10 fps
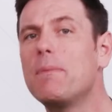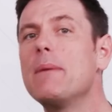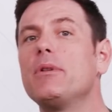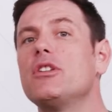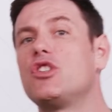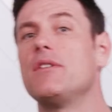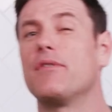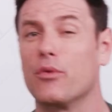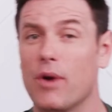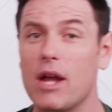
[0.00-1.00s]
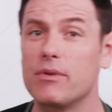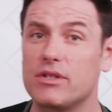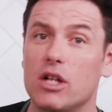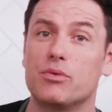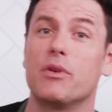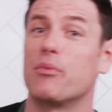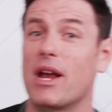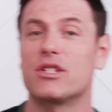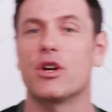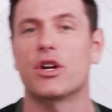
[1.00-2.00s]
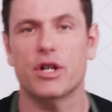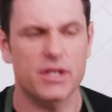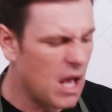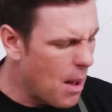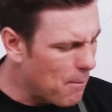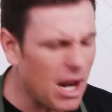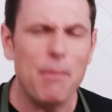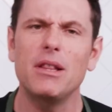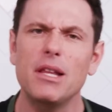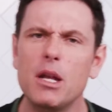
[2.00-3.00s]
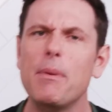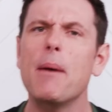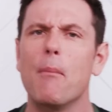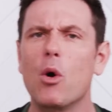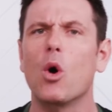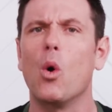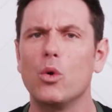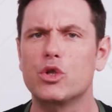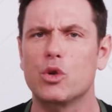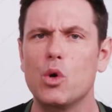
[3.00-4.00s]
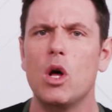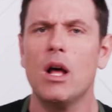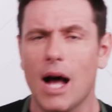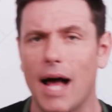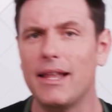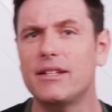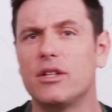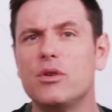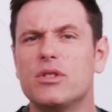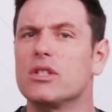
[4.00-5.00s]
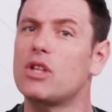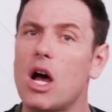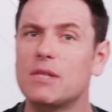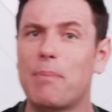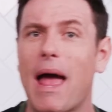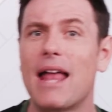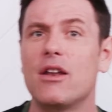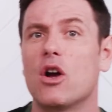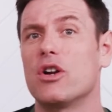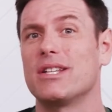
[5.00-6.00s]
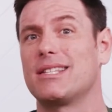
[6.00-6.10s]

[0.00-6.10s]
of people achieve great results with rice cookers, but I'm a little bit more old school. I like to use a saucepan or a